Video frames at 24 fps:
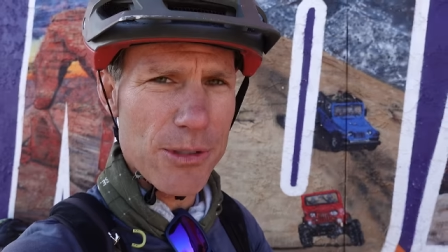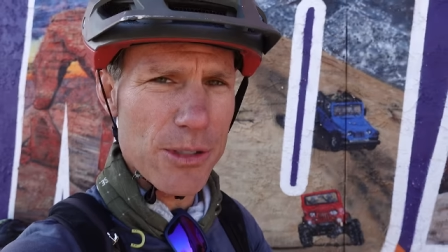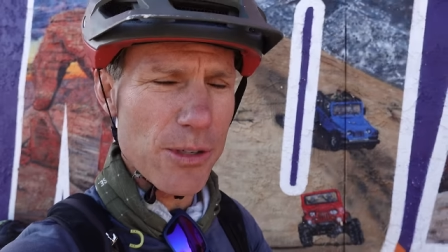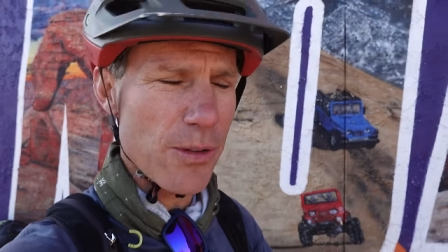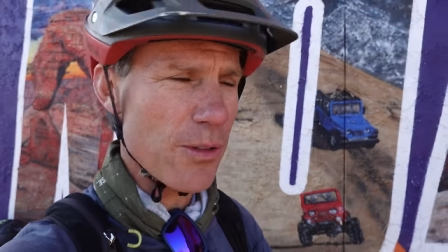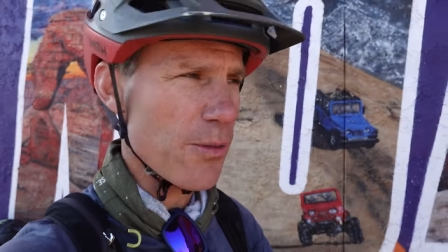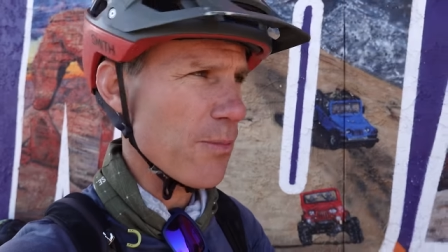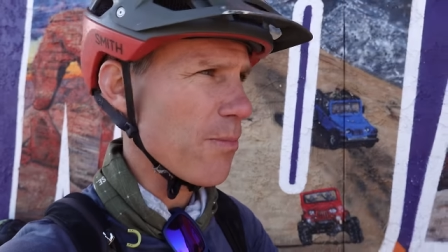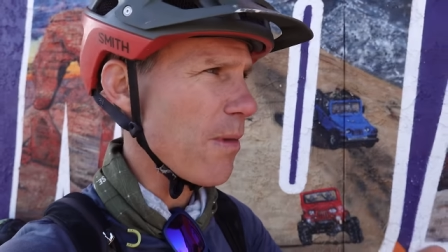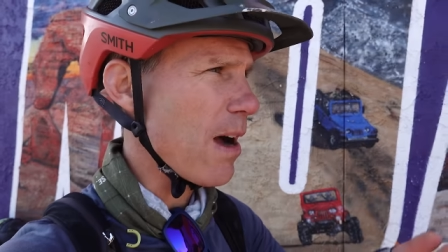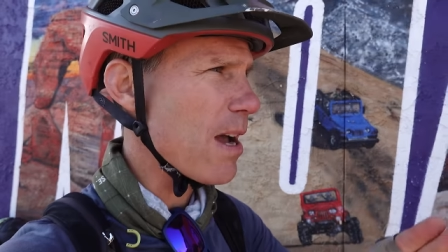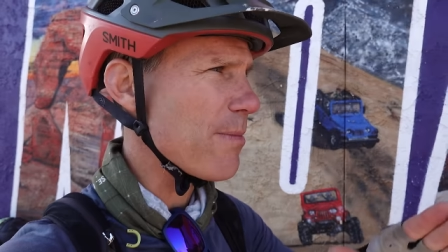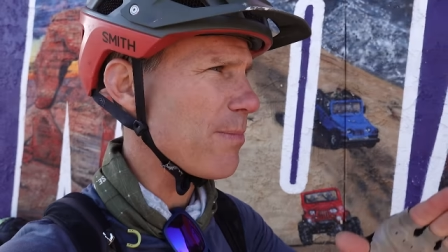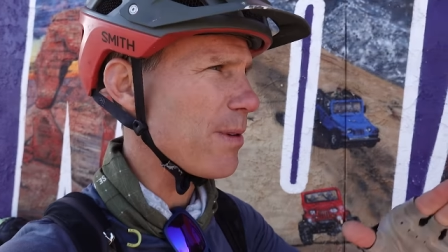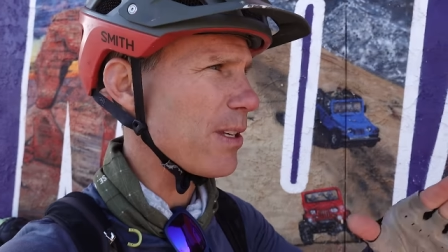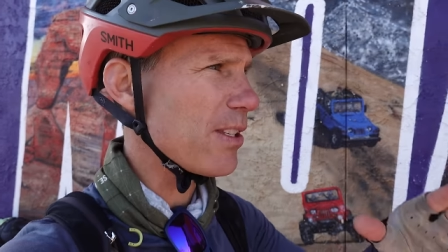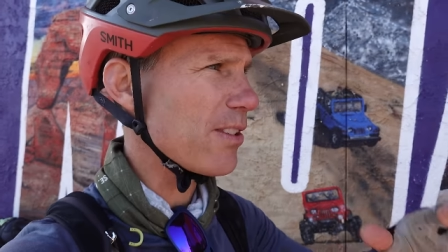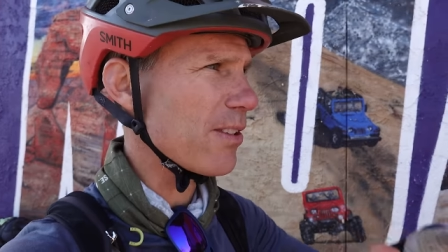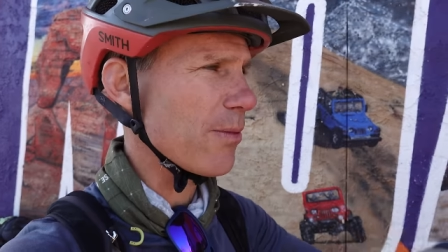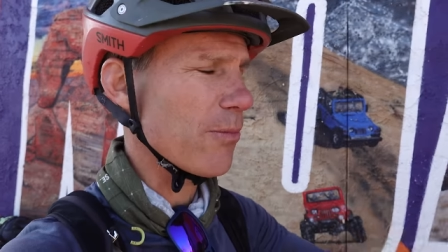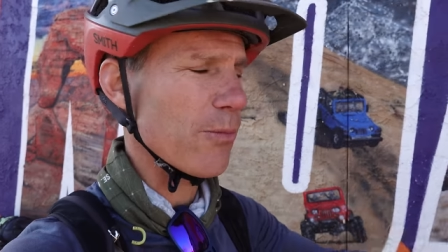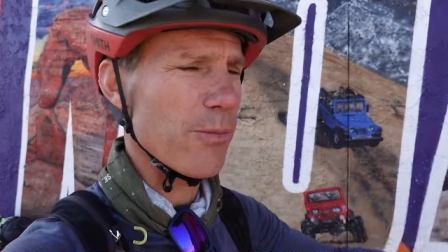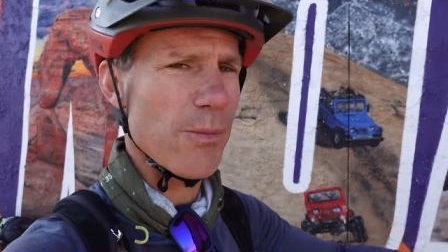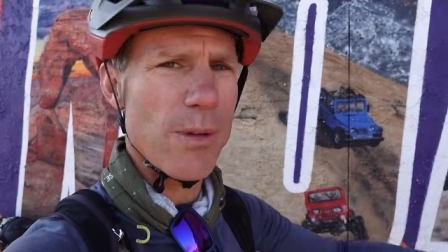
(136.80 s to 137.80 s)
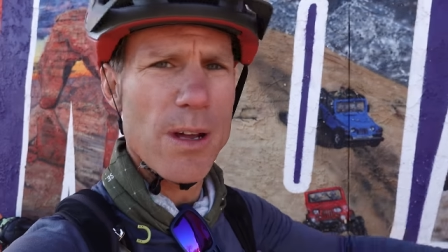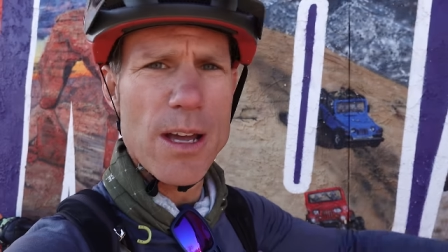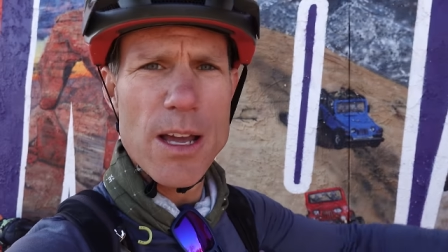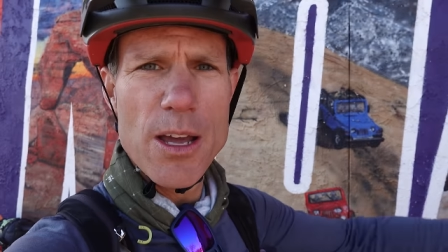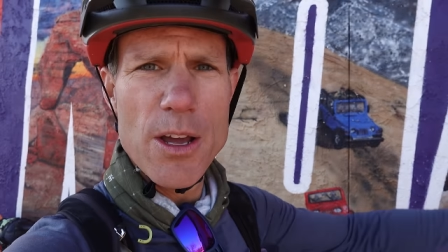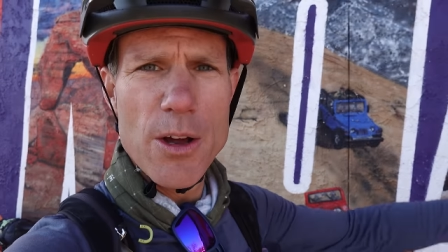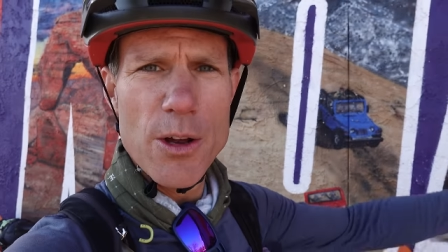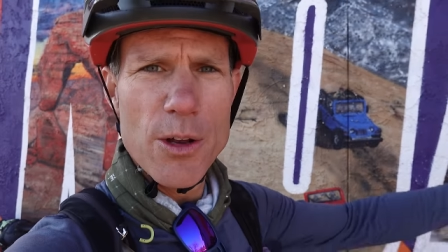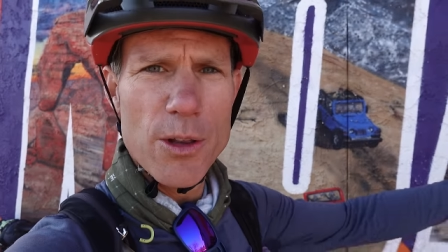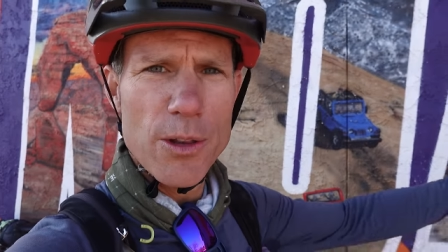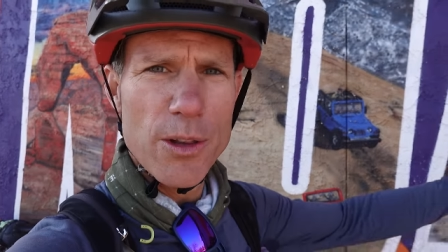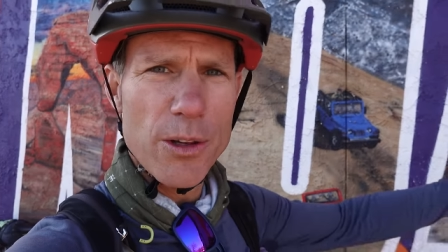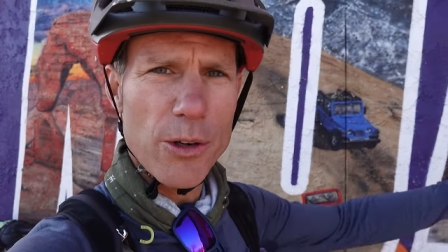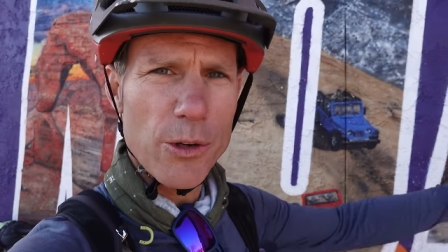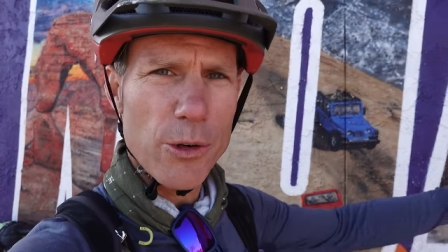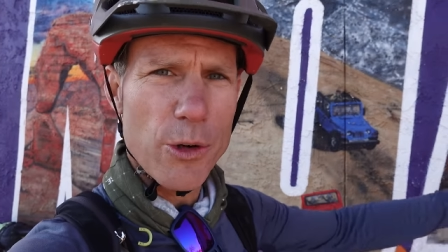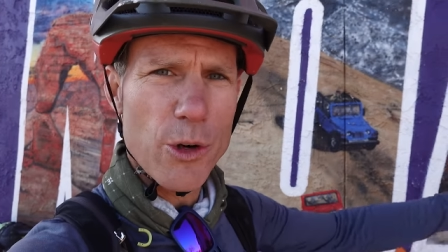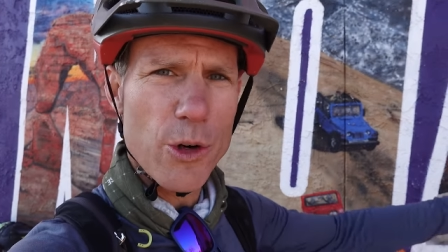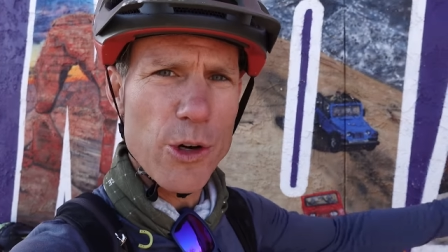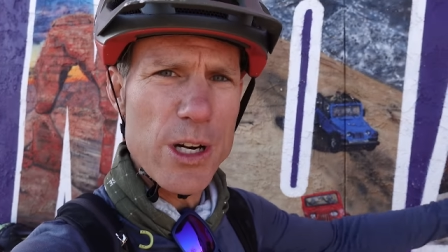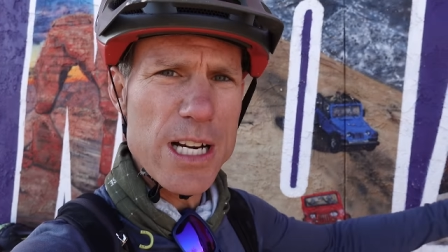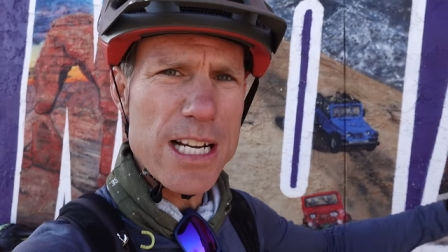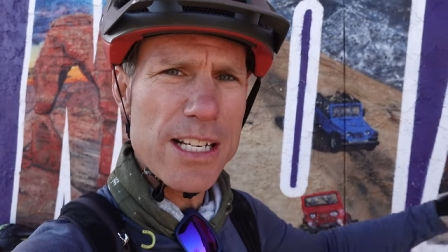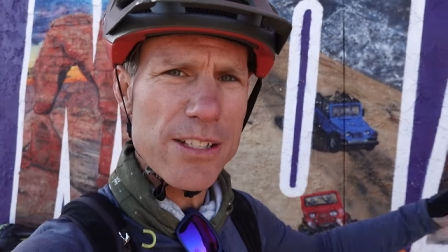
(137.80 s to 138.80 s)
so there might be some little
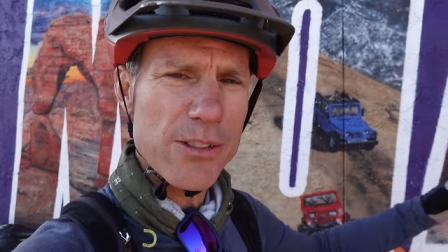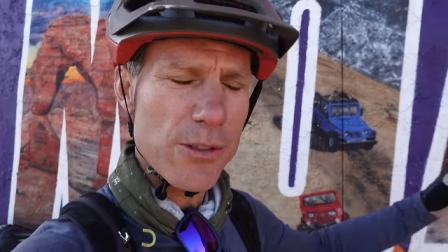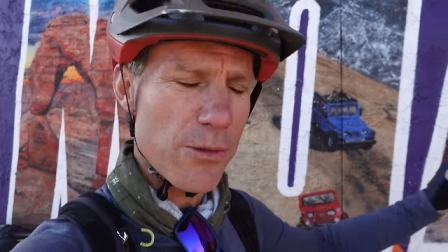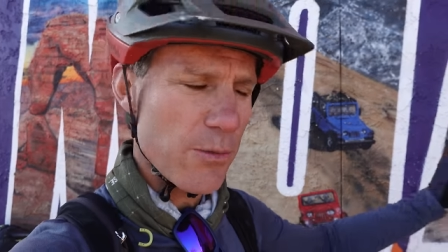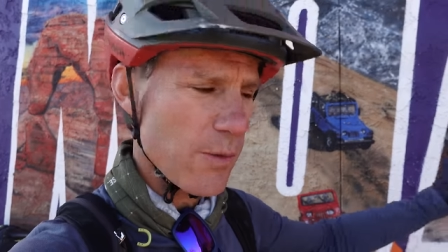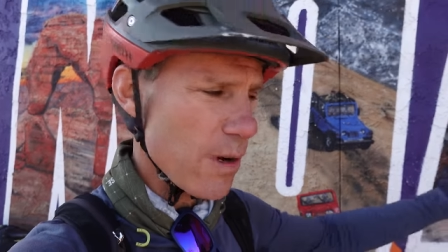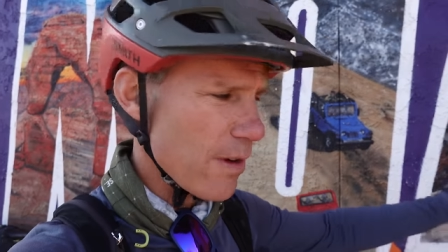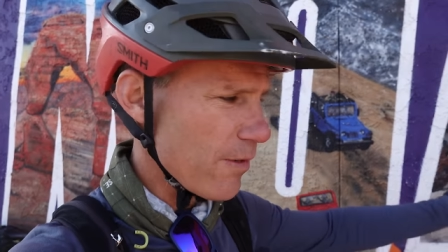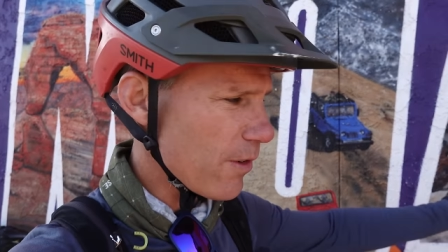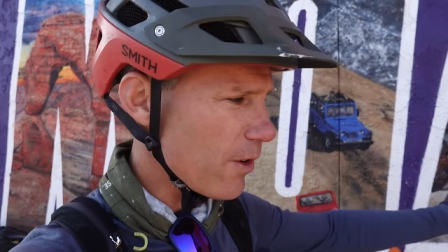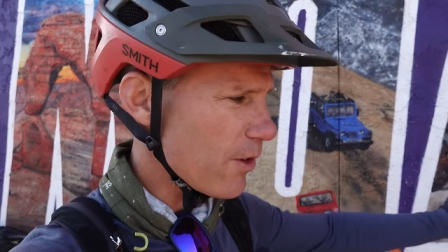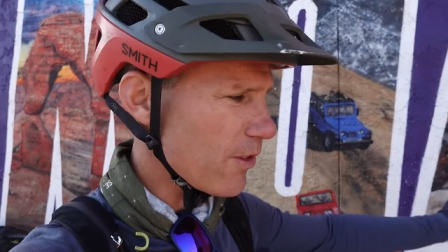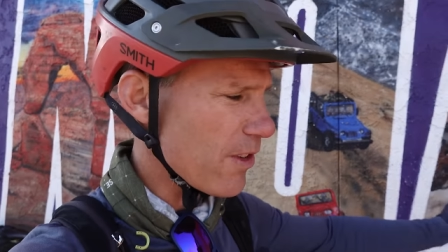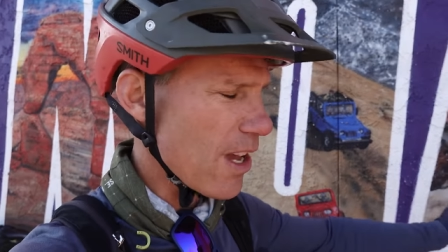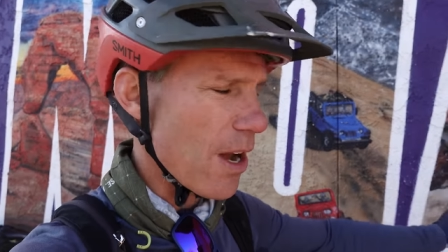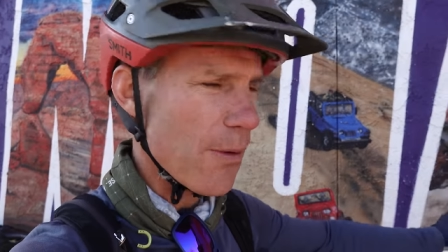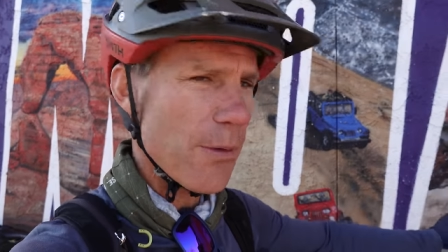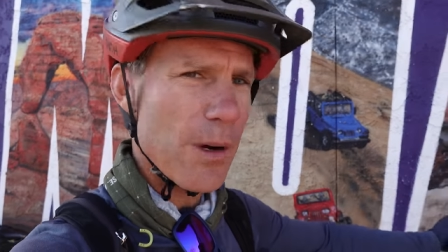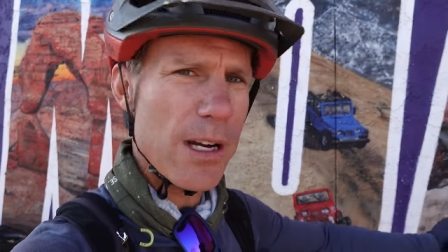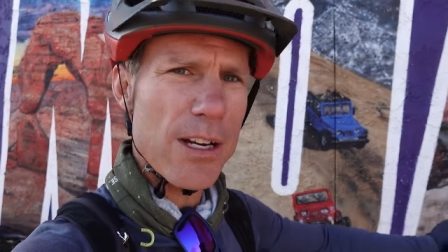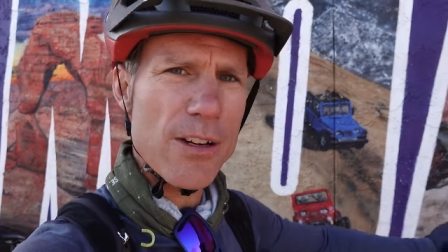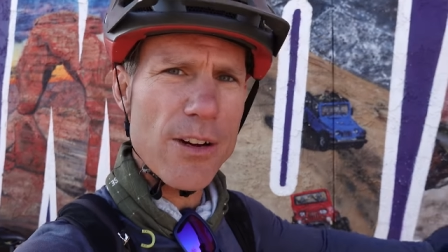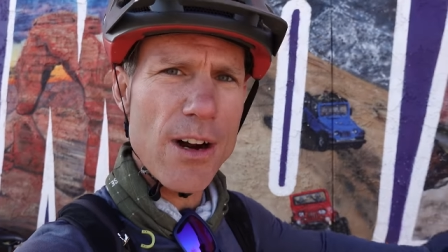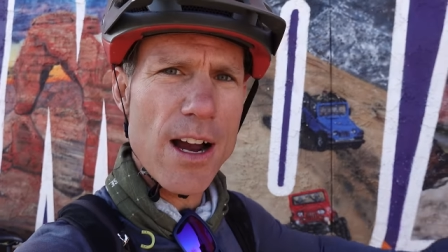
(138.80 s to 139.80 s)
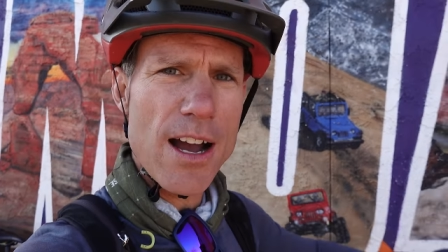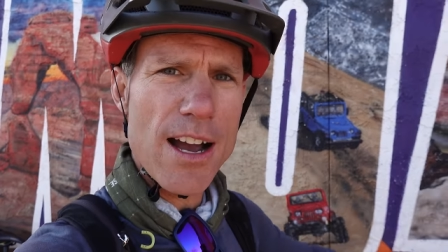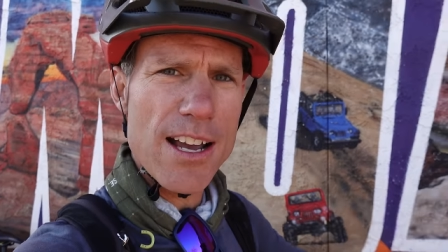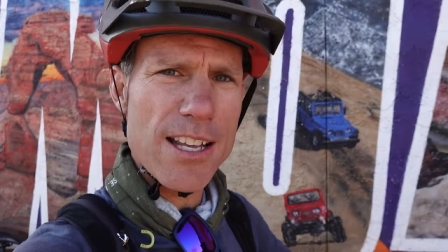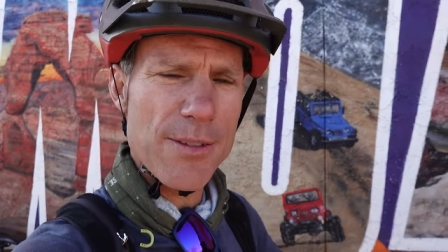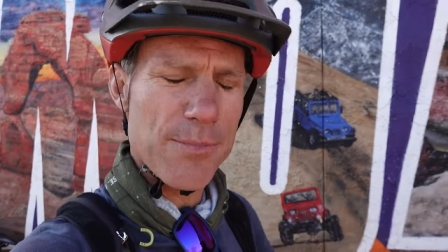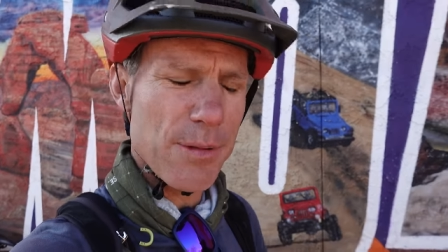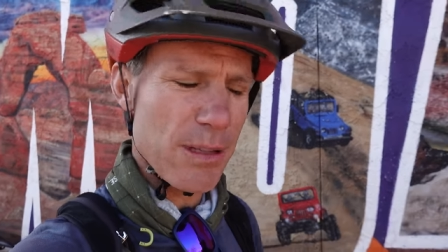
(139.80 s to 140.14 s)
creeks or rivers that we cross.